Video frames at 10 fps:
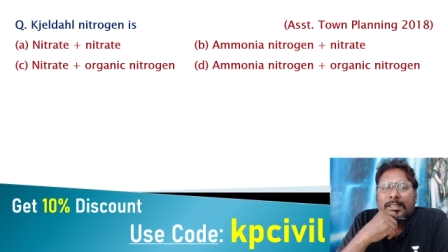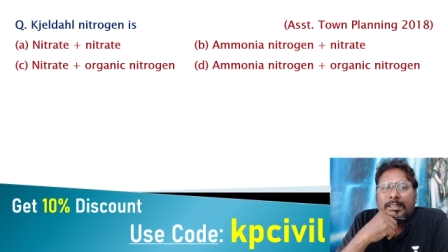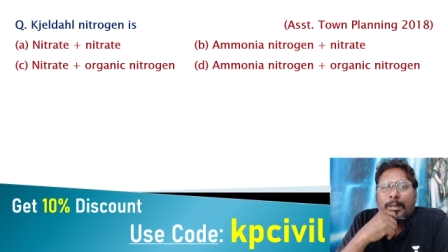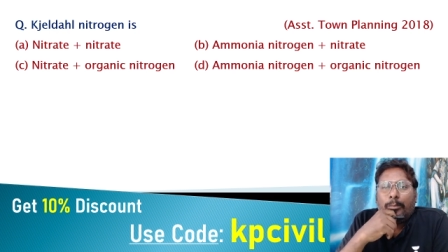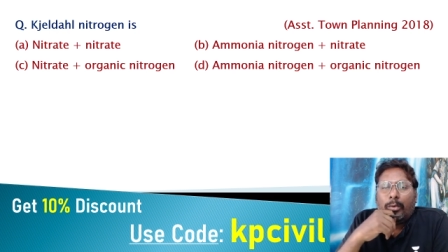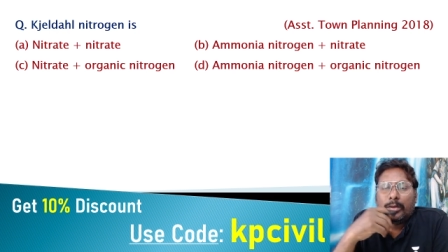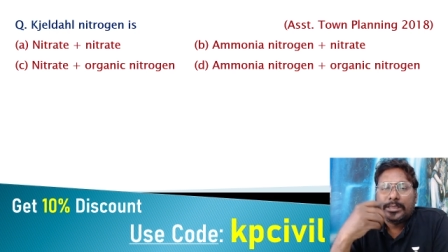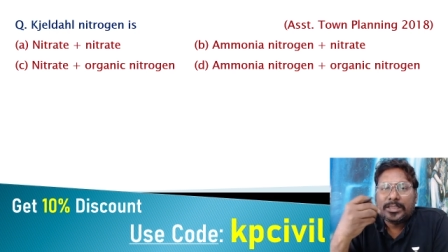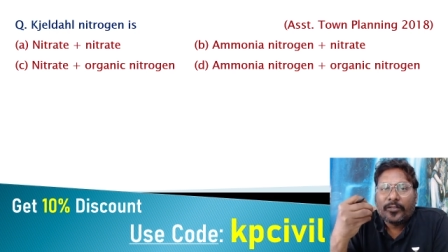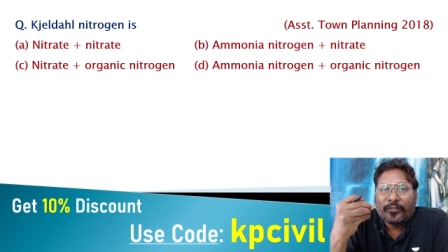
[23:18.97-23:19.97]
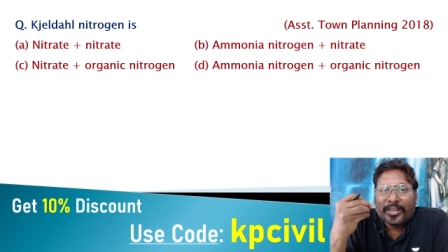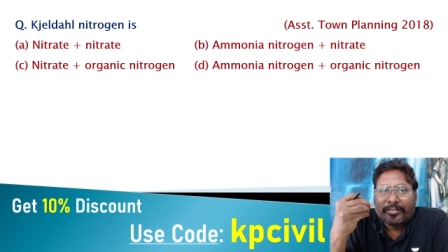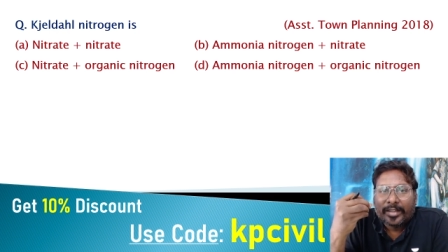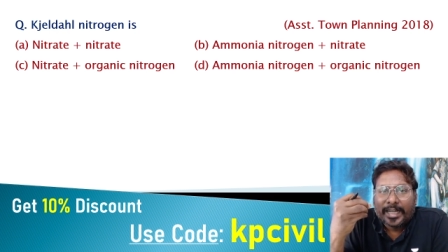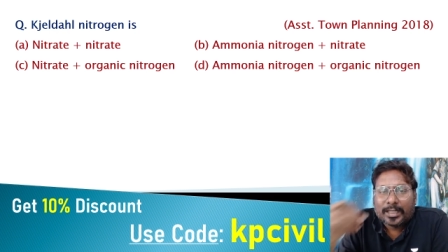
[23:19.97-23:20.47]
The most
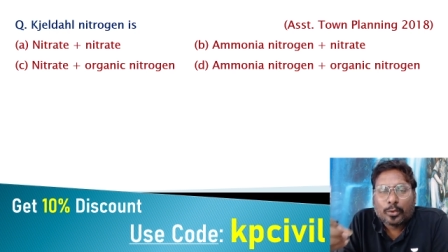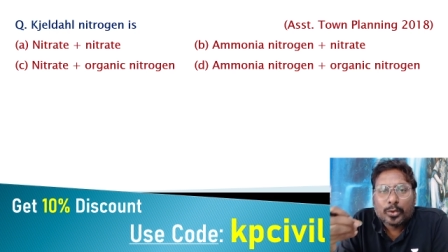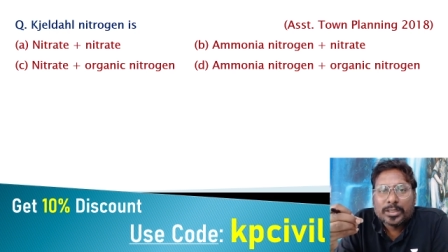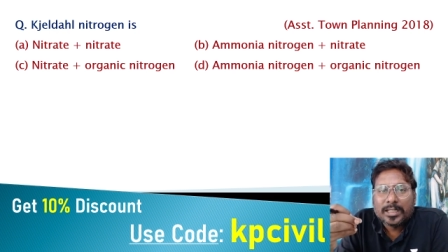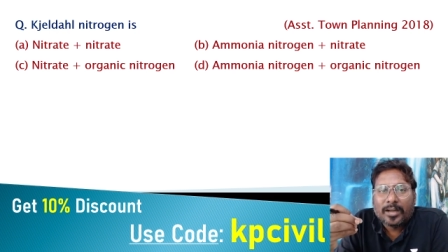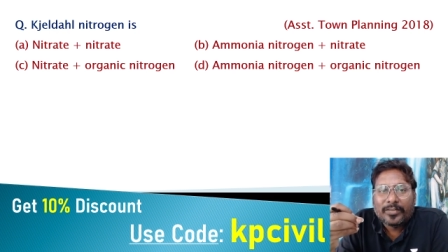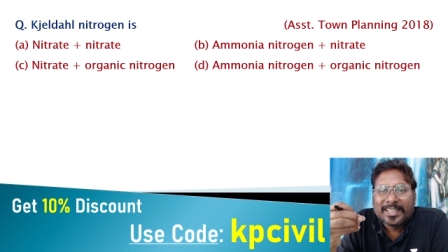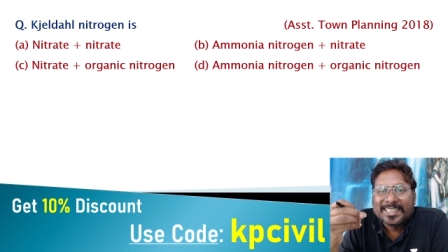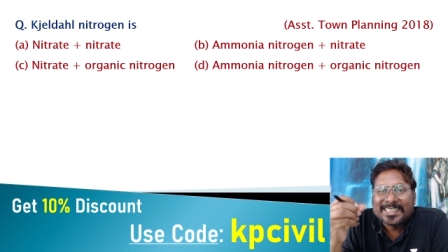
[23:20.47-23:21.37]
favorite question of any